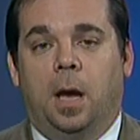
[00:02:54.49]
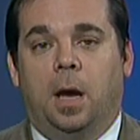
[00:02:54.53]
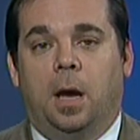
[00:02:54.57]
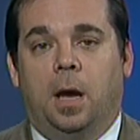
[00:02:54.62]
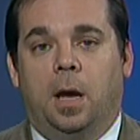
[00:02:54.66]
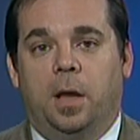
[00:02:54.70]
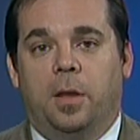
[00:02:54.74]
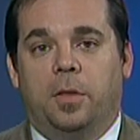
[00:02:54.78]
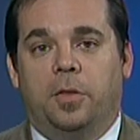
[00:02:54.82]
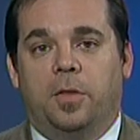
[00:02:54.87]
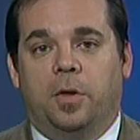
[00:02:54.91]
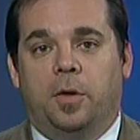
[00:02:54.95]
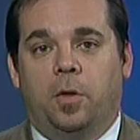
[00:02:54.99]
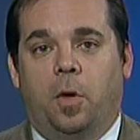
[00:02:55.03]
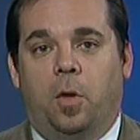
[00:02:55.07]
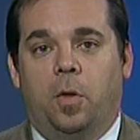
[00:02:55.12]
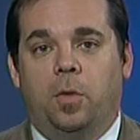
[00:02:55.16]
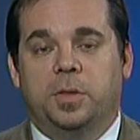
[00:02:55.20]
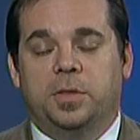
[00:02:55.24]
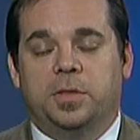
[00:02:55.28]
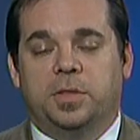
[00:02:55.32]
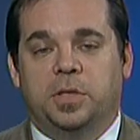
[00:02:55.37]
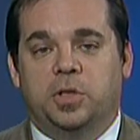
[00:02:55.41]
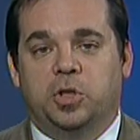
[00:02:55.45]
The
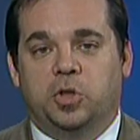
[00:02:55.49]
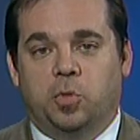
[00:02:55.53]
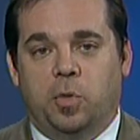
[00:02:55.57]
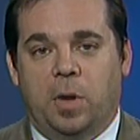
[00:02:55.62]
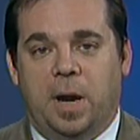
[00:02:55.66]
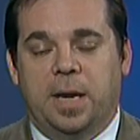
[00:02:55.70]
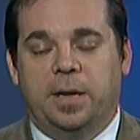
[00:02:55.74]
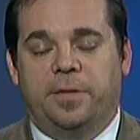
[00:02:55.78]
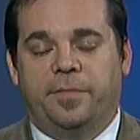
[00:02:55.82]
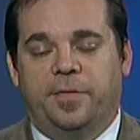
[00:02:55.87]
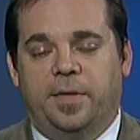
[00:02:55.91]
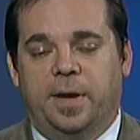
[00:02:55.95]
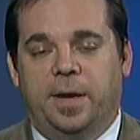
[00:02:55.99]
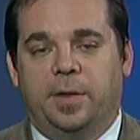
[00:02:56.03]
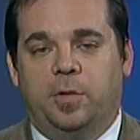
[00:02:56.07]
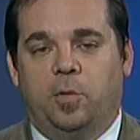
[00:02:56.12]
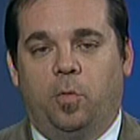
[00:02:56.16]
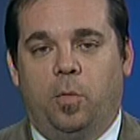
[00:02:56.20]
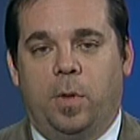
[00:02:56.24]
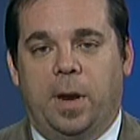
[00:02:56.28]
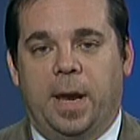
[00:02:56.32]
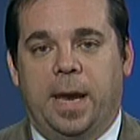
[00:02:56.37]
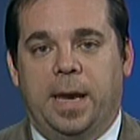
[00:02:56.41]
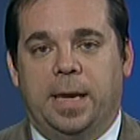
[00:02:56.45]
goal is to try to find
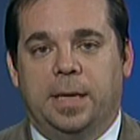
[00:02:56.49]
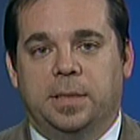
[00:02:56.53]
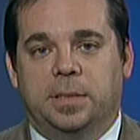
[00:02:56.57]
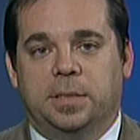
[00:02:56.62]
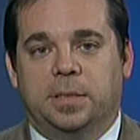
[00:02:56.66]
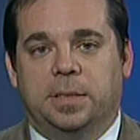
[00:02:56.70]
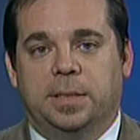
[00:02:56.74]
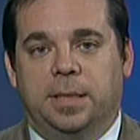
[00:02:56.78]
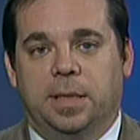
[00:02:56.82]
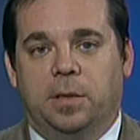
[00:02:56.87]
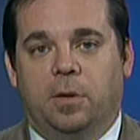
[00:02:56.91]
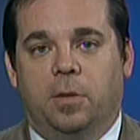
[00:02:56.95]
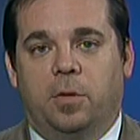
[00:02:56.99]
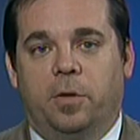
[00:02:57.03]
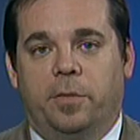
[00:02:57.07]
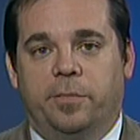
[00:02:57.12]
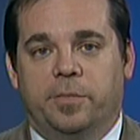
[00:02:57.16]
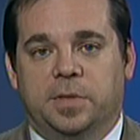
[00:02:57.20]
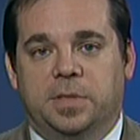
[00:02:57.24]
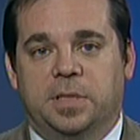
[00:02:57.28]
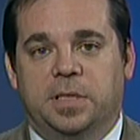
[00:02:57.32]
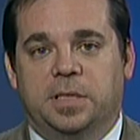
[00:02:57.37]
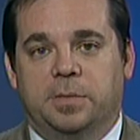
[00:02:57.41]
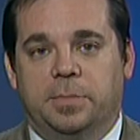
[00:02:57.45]
a way to get our
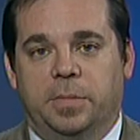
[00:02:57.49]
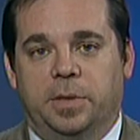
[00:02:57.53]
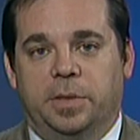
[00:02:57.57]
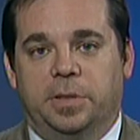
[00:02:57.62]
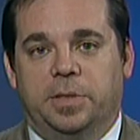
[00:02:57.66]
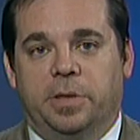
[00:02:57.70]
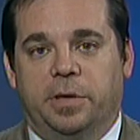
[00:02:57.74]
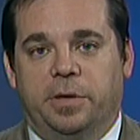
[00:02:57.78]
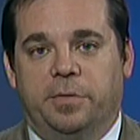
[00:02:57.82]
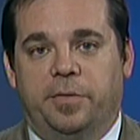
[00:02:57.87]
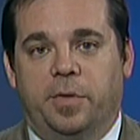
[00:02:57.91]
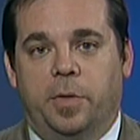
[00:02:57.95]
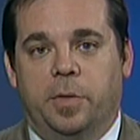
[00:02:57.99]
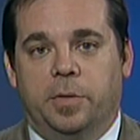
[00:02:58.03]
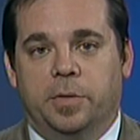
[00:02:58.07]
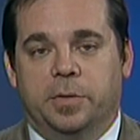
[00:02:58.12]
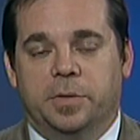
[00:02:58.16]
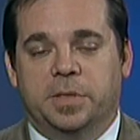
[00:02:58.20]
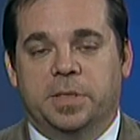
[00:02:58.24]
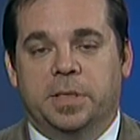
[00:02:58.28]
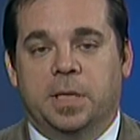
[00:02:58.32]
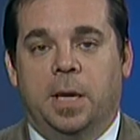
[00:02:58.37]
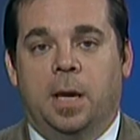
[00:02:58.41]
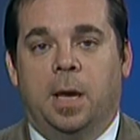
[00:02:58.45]
overseas and military
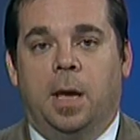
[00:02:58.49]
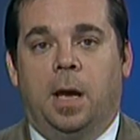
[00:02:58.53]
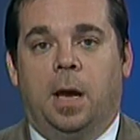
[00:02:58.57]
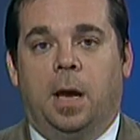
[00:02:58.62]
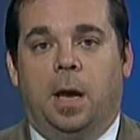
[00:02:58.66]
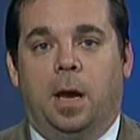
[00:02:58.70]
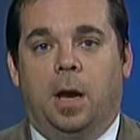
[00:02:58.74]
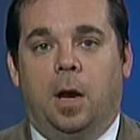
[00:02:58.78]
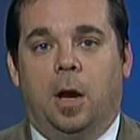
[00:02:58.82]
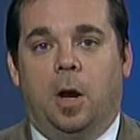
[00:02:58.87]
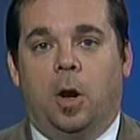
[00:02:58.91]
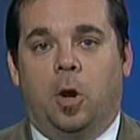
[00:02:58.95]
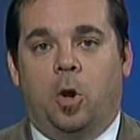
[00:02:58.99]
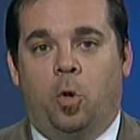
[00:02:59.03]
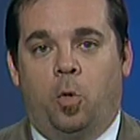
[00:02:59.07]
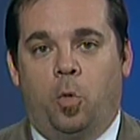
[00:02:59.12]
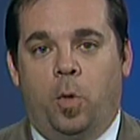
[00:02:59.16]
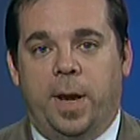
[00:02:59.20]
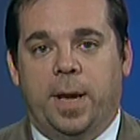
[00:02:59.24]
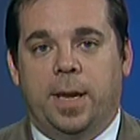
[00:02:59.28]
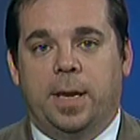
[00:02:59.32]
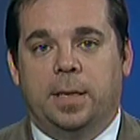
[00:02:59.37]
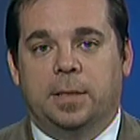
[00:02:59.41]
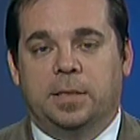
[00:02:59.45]
voters a
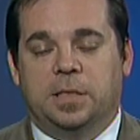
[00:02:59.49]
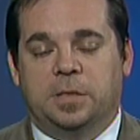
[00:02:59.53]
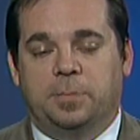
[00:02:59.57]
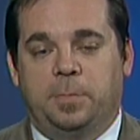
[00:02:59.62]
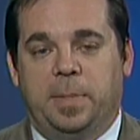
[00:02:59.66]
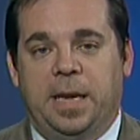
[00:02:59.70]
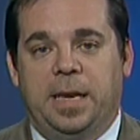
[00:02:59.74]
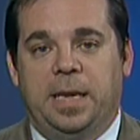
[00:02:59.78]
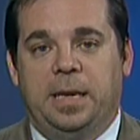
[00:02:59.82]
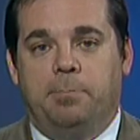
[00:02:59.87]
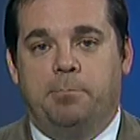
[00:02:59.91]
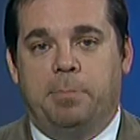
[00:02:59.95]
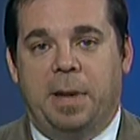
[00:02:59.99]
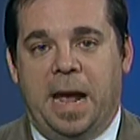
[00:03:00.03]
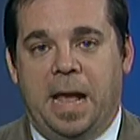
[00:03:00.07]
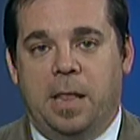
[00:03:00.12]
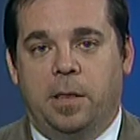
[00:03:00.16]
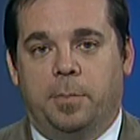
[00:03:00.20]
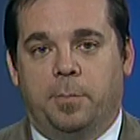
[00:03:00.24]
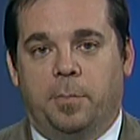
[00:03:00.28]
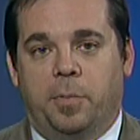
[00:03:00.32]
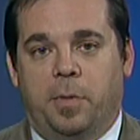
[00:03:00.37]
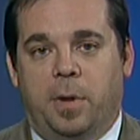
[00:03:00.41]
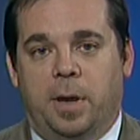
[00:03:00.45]
quick and speedy
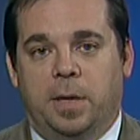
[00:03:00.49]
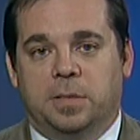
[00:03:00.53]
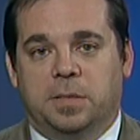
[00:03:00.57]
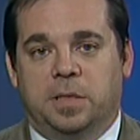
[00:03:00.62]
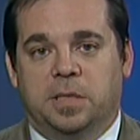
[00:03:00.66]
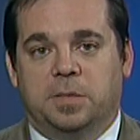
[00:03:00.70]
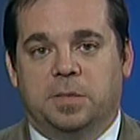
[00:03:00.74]
ballot process.